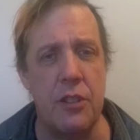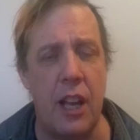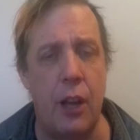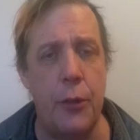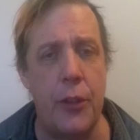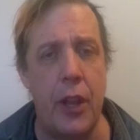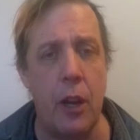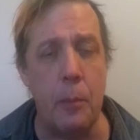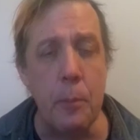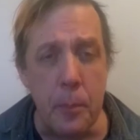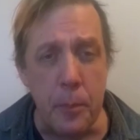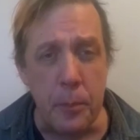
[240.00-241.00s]
out
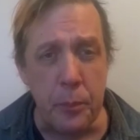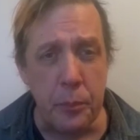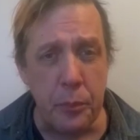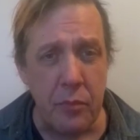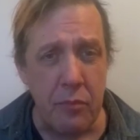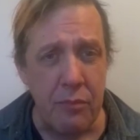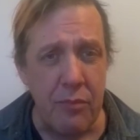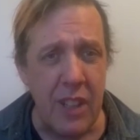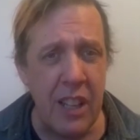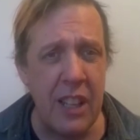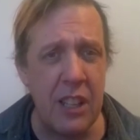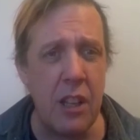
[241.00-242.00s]
there.
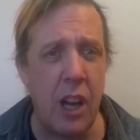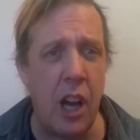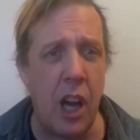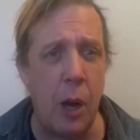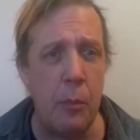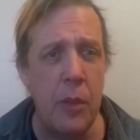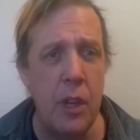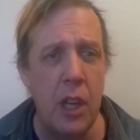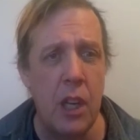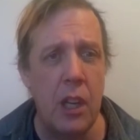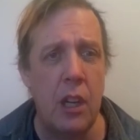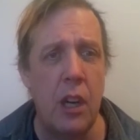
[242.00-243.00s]
They, um,
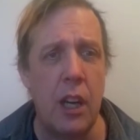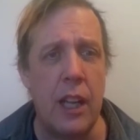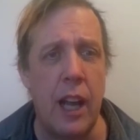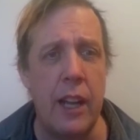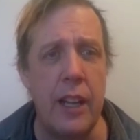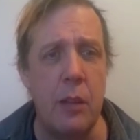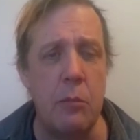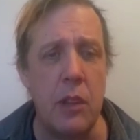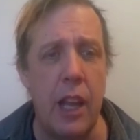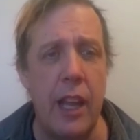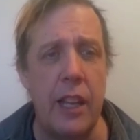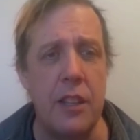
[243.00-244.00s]
a guy named
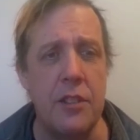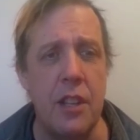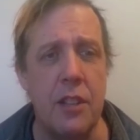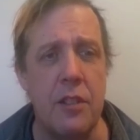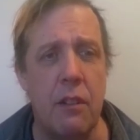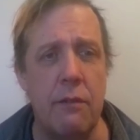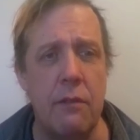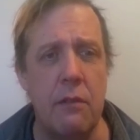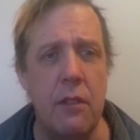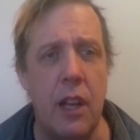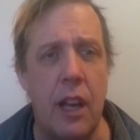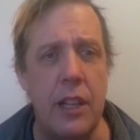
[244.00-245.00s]
Leys has a
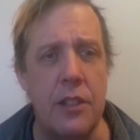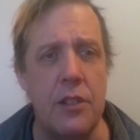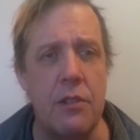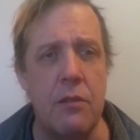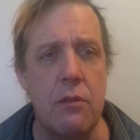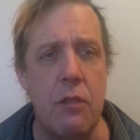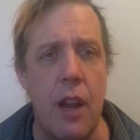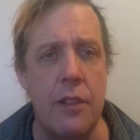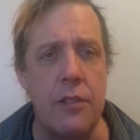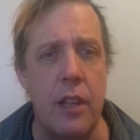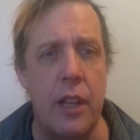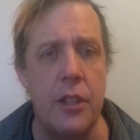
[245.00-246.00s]
nice
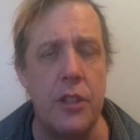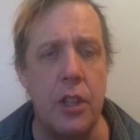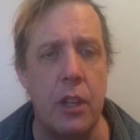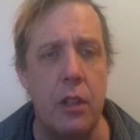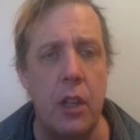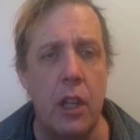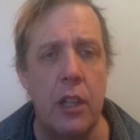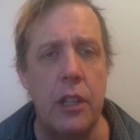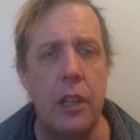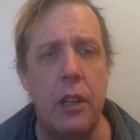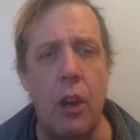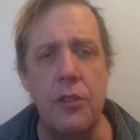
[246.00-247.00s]
translation.
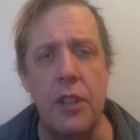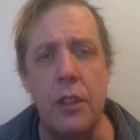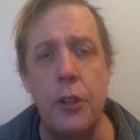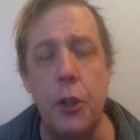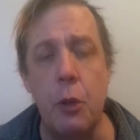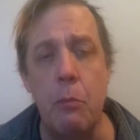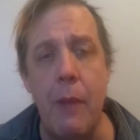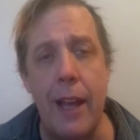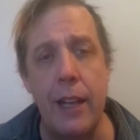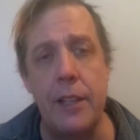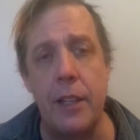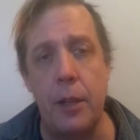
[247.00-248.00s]
He calls it
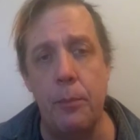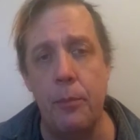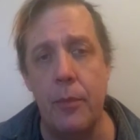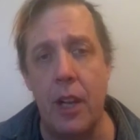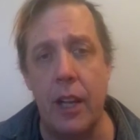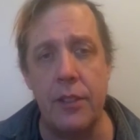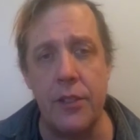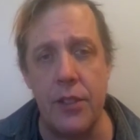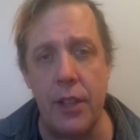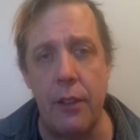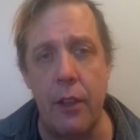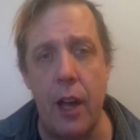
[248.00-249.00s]
humanity, and I can
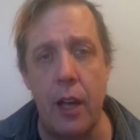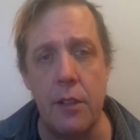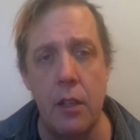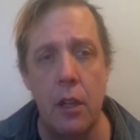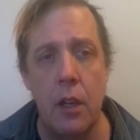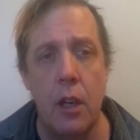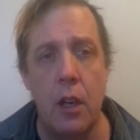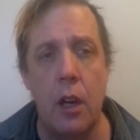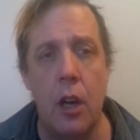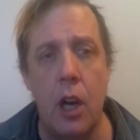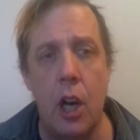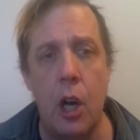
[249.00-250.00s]
see that.
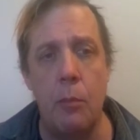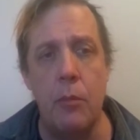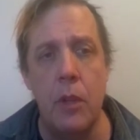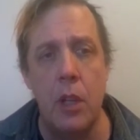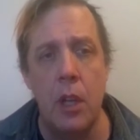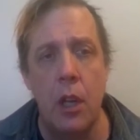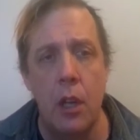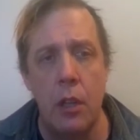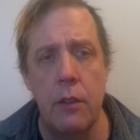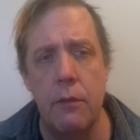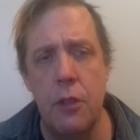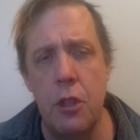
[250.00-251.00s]
Um,
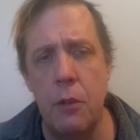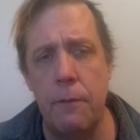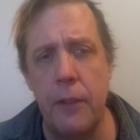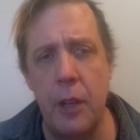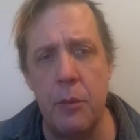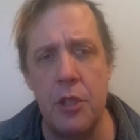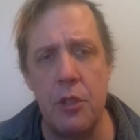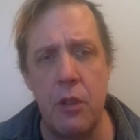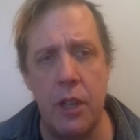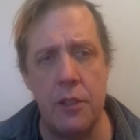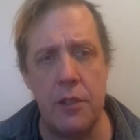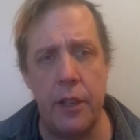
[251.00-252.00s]
two famous
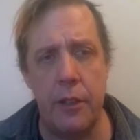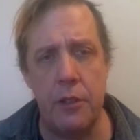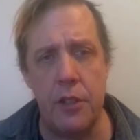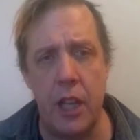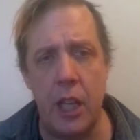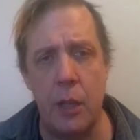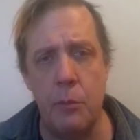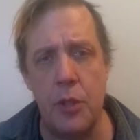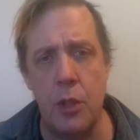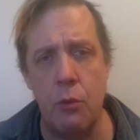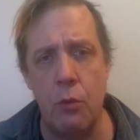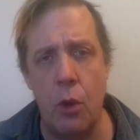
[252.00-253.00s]
translators,
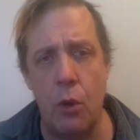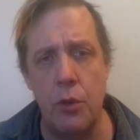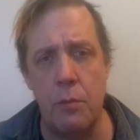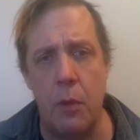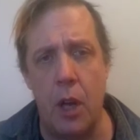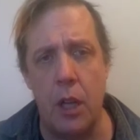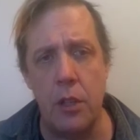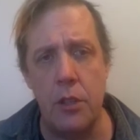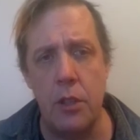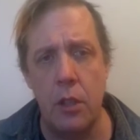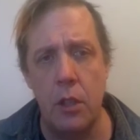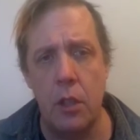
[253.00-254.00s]
Ames and
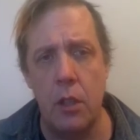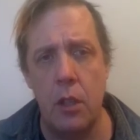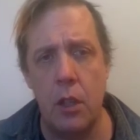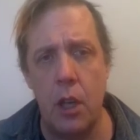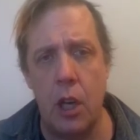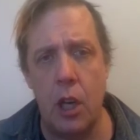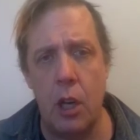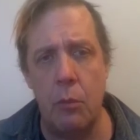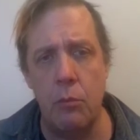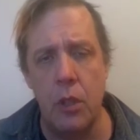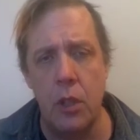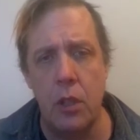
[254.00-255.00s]
Rosemont, um,